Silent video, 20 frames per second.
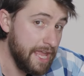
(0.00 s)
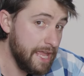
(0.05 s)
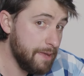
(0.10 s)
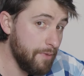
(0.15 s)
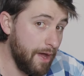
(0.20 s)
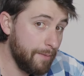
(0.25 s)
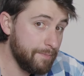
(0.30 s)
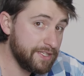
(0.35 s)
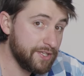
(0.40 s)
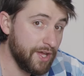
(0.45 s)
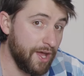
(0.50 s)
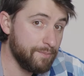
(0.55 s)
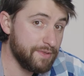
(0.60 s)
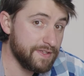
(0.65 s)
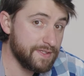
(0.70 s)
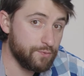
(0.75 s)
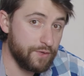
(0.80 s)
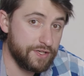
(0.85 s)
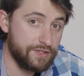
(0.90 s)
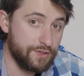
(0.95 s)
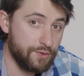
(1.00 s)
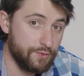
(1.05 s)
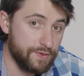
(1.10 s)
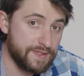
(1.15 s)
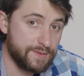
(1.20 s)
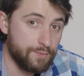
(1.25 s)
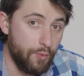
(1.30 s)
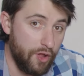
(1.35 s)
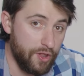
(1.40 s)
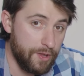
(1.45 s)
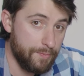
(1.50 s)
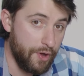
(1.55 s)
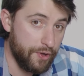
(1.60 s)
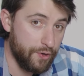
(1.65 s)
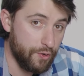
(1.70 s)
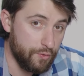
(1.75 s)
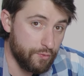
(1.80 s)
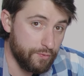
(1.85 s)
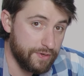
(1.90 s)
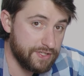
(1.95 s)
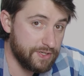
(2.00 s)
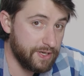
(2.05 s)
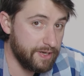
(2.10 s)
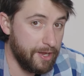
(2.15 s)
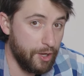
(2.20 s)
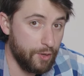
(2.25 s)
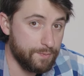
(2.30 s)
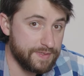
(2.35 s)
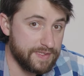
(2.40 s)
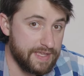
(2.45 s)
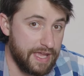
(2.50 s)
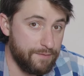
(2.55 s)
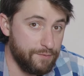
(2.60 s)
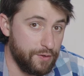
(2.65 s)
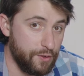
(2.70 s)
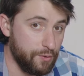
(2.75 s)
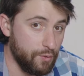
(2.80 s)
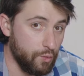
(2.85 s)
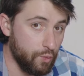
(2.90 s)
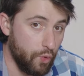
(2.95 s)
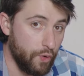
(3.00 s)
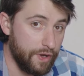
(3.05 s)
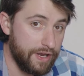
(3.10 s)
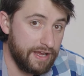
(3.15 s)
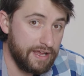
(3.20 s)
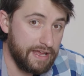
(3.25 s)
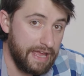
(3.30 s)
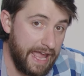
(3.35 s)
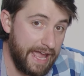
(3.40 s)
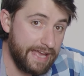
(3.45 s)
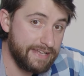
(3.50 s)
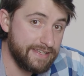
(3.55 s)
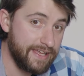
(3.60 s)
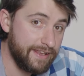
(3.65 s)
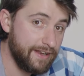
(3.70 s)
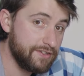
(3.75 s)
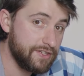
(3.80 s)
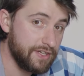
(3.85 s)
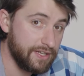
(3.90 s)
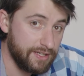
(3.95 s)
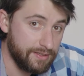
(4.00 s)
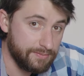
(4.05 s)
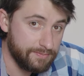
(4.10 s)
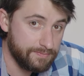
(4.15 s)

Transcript: it might be time to switch to a smaller model, which can help save you water and energy.